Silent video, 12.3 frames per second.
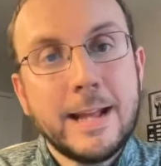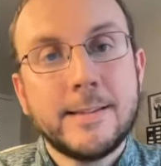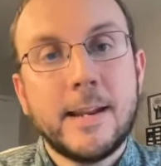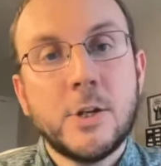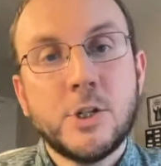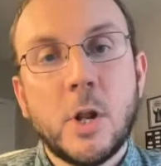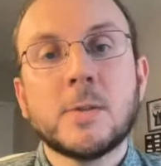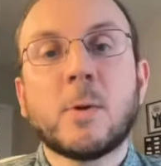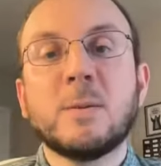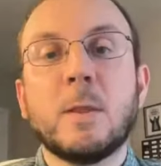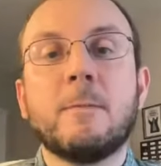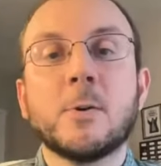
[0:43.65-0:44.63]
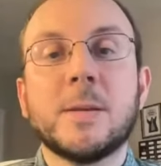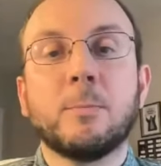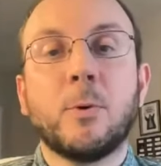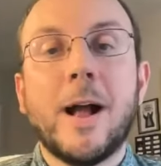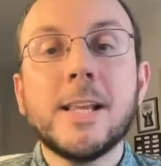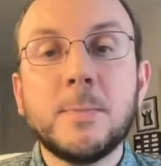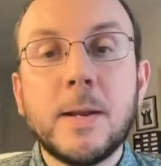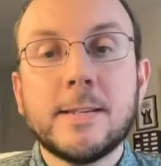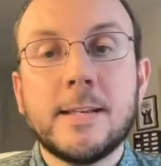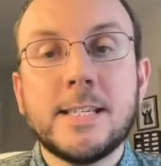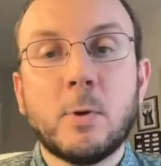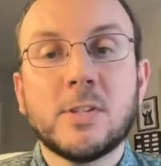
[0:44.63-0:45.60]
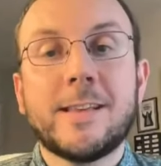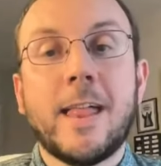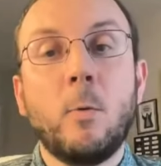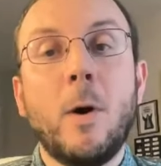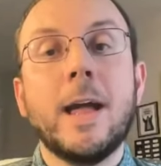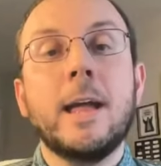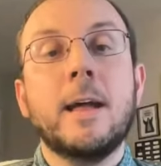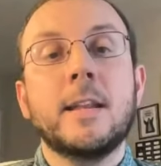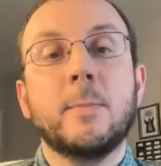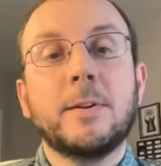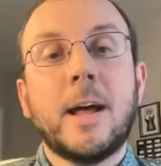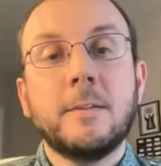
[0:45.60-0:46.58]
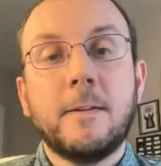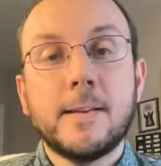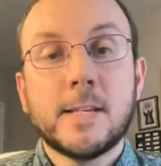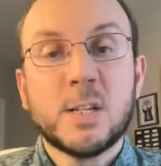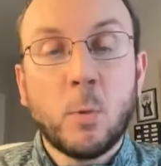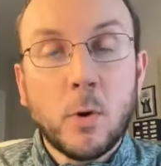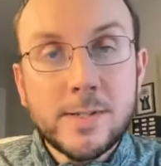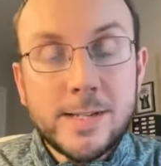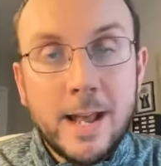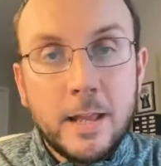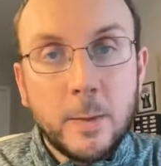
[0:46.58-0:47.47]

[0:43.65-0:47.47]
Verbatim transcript: And today's show is brought to you by the folks at Prize Picks, the easiest, most exciting way to put daily fantasy sports.